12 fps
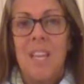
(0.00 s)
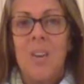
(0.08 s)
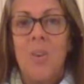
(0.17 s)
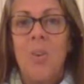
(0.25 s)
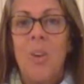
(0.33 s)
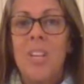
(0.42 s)

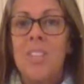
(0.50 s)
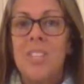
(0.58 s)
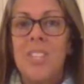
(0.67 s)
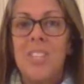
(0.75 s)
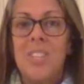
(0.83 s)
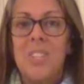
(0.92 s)

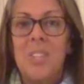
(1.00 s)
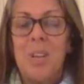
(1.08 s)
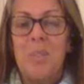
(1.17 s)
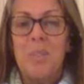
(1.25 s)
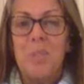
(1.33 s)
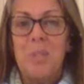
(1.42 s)
Orienting
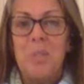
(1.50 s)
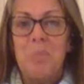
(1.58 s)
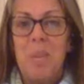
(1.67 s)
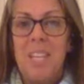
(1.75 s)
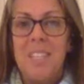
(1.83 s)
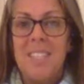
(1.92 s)
yourself to the
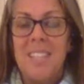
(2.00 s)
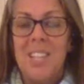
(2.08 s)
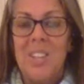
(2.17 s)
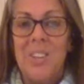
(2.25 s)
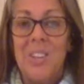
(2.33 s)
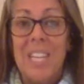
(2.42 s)
space that
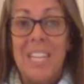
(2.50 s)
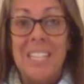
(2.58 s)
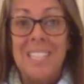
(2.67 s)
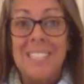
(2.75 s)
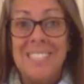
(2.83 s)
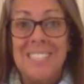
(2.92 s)
you're
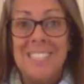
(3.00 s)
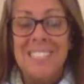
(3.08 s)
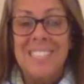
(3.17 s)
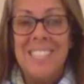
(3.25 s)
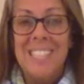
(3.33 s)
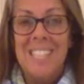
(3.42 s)
in,
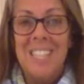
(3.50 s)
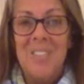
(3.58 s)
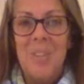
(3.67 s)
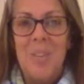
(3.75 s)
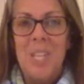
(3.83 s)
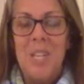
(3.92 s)

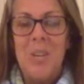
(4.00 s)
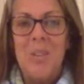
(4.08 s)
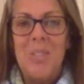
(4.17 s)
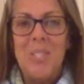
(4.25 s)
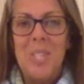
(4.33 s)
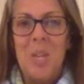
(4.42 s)
maybe
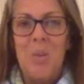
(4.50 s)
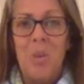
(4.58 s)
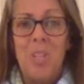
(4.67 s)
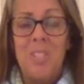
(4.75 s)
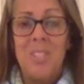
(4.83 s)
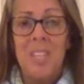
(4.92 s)
noticing
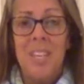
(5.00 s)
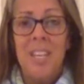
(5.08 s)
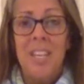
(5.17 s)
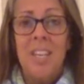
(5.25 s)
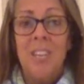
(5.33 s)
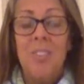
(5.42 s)
what's
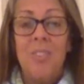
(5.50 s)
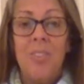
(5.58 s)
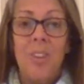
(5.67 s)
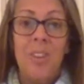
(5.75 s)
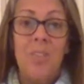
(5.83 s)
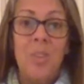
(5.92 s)
in
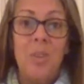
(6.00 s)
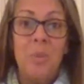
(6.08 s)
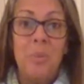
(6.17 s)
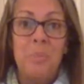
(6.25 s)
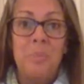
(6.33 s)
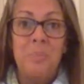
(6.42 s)
front of
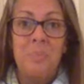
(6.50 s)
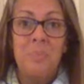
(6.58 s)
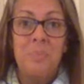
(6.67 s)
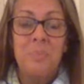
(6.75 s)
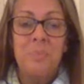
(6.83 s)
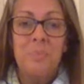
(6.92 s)
you,
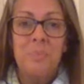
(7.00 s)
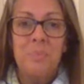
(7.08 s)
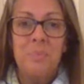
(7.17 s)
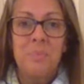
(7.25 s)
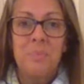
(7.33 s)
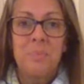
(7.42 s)

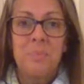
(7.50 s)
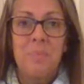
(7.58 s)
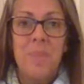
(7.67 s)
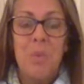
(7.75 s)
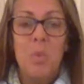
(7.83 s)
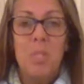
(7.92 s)

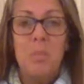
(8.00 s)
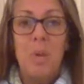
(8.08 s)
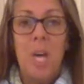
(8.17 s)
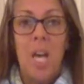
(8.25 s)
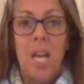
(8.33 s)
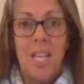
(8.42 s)
what's
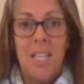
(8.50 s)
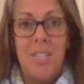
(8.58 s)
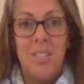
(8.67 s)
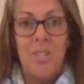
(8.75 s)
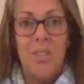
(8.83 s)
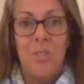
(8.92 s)

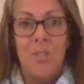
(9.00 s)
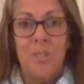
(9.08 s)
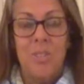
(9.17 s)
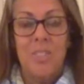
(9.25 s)
behind you,